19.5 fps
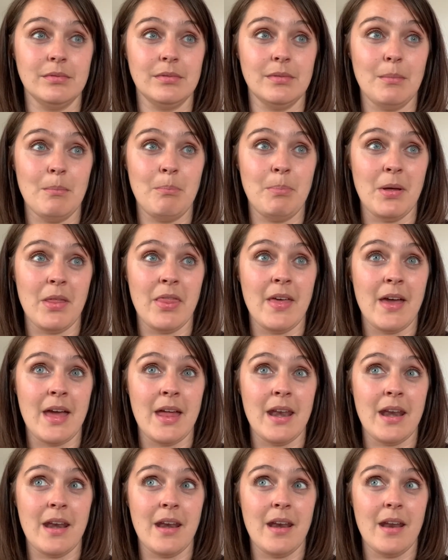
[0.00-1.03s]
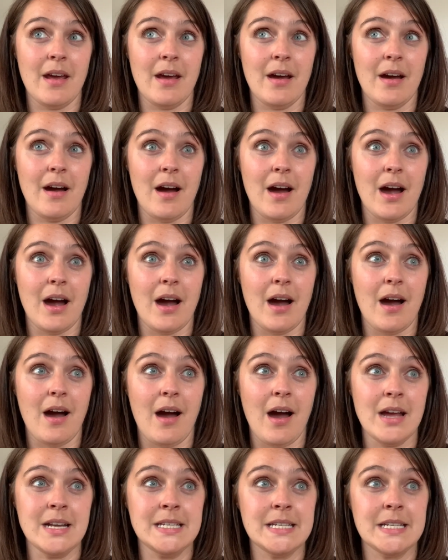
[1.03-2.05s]
but then
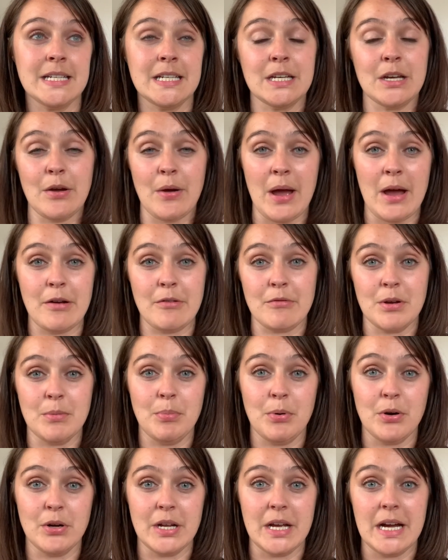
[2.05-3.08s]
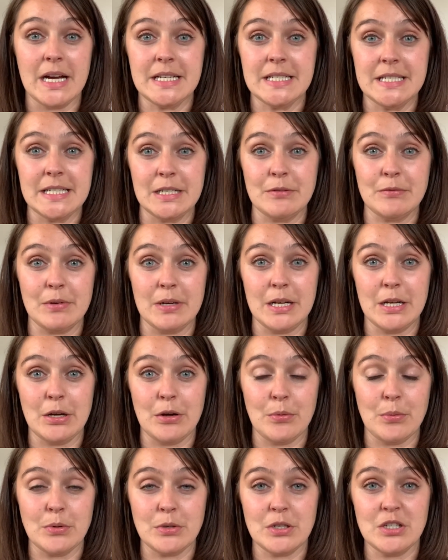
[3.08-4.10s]
I didn't know how to repot it. I didn't really know
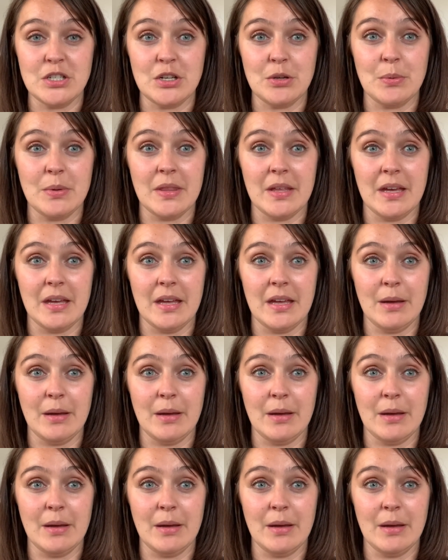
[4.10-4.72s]
what to do with it.